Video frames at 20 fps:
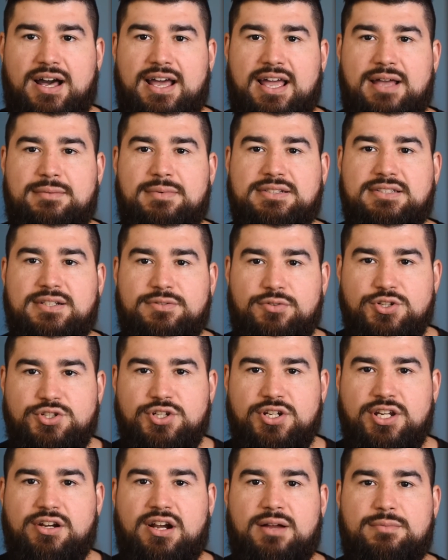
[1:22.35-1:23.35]
I am a civil
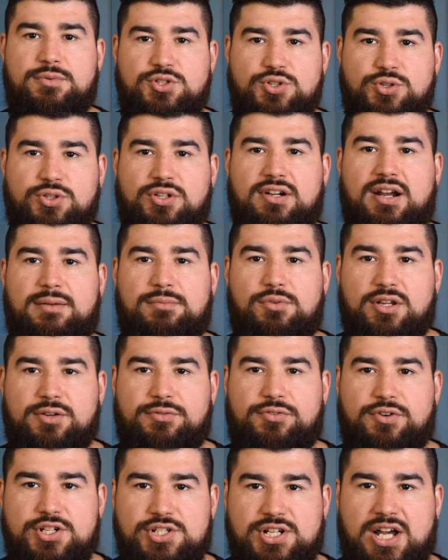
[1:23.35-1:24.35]
engineer. I'm a junior. I'm looking
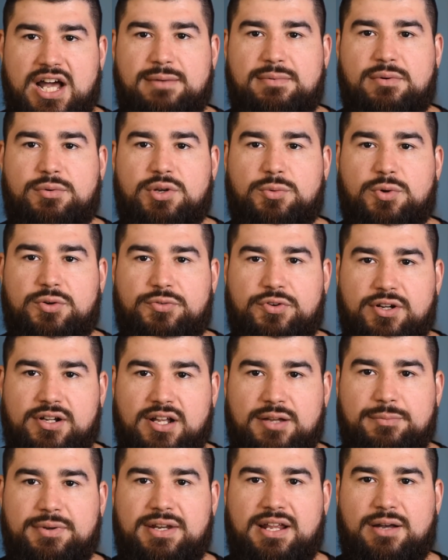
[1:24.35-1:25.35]
for a job. I want to work for your
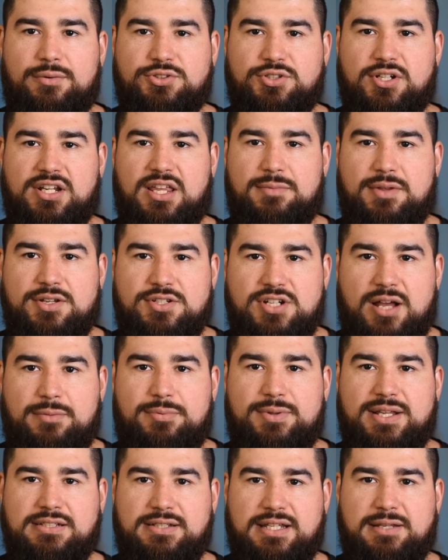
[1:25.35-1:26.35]
company. I want you to give me a job.
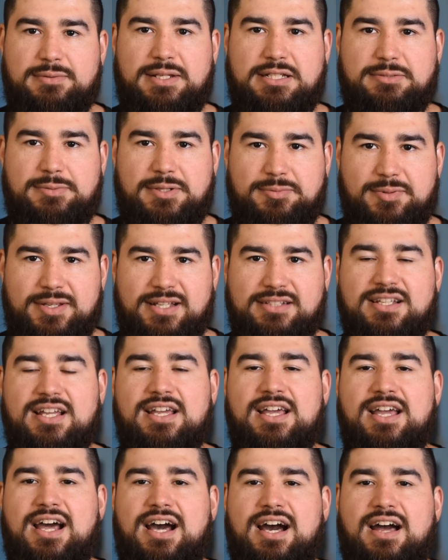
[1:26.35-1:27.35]
Please, please, please, please, please.
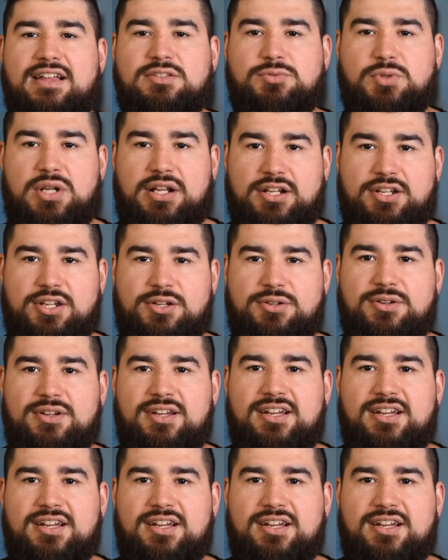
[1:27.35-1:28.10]
This is what I can do.